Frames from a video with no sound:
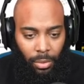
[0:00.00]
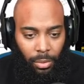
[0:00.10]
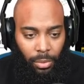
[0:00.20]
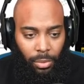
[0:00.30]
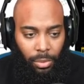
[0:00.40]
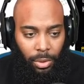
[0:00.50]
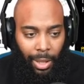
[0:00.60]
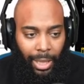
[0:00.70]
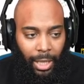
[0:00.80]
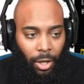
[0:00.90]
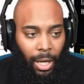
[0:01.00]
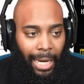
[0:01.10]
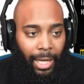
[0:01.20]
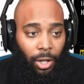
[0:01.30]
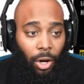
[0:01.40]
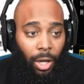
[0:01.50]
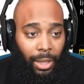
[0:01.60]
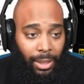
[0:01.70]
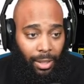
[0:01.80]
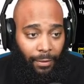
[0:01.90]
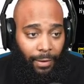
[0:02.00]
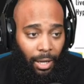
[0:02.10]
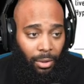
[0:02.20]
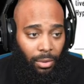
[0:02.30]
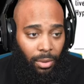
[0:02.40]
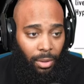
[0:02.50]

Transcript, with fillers: Ooh, so I can get all I can get all this stuff out.